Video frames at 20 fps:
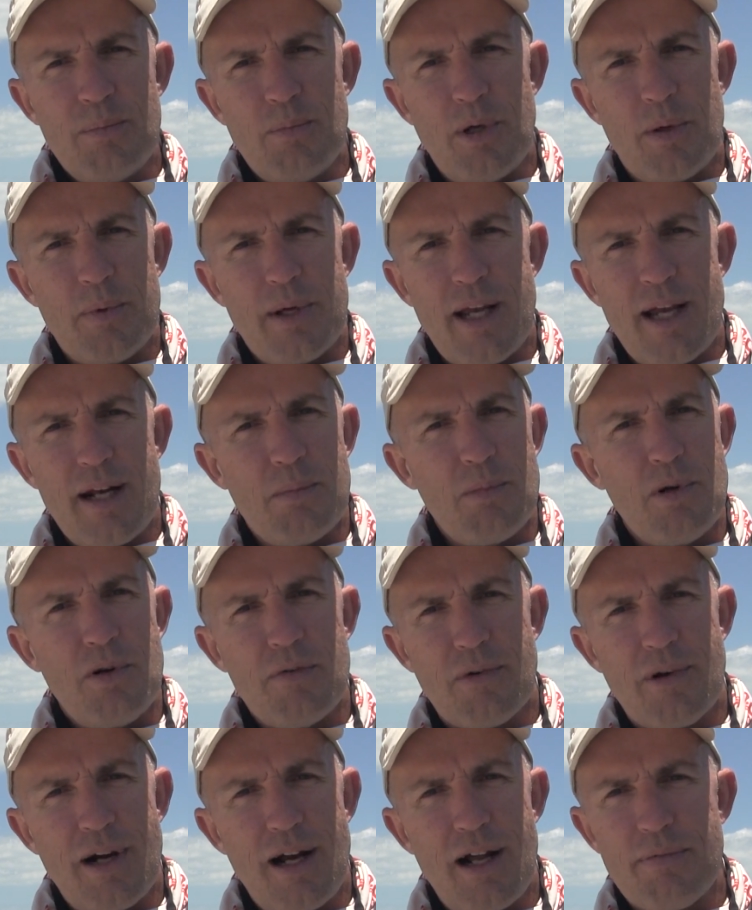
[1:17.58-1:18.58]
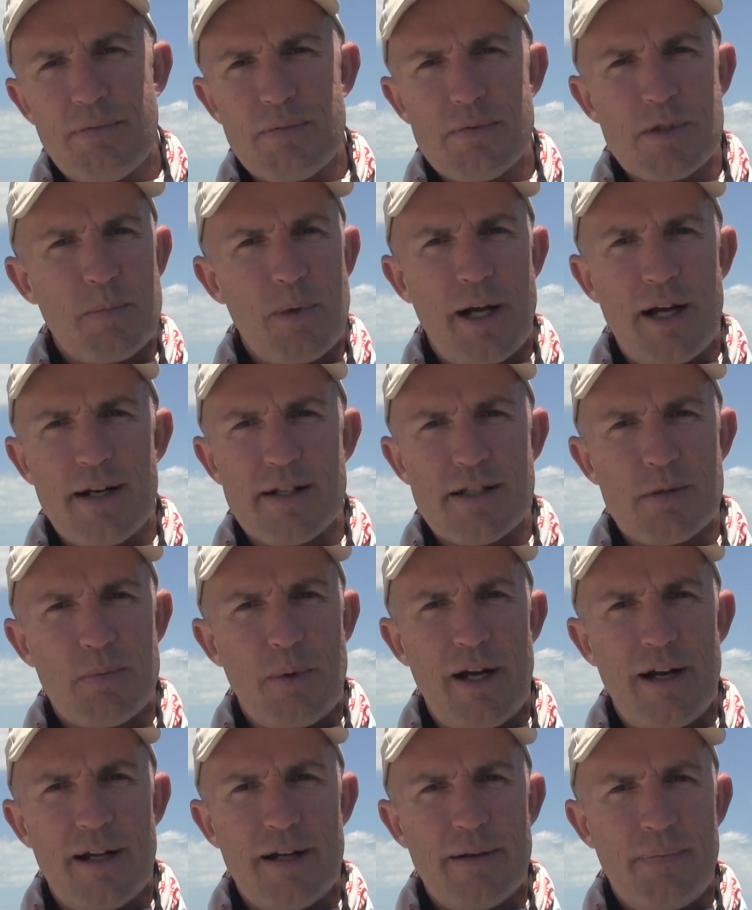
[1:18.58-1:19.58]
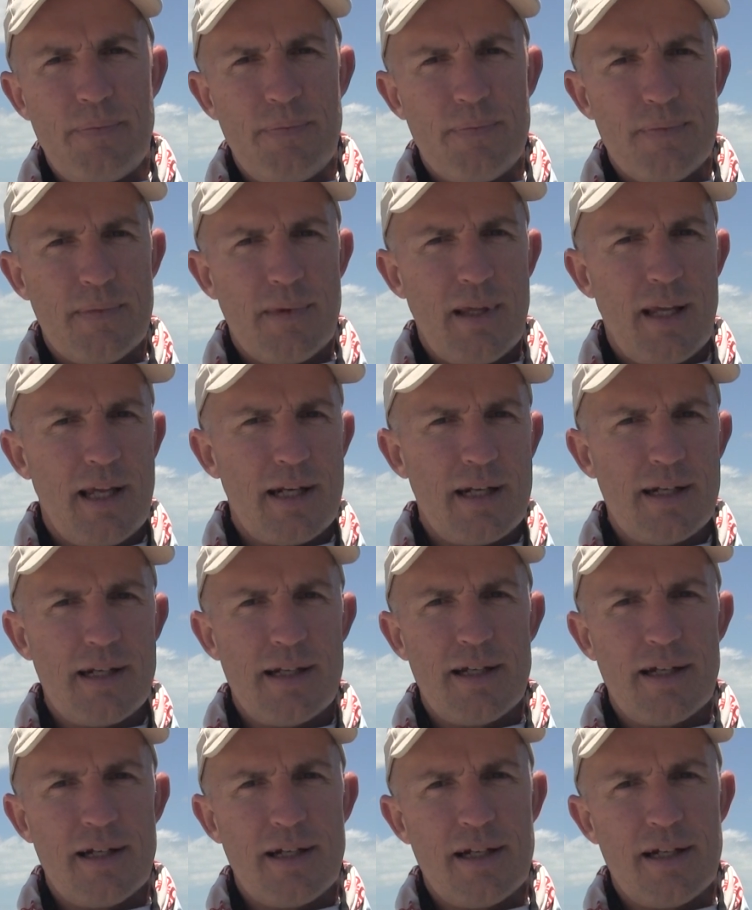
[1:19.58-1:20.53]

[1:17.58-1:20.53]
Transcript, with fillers: but we had to move around from spot to spot, and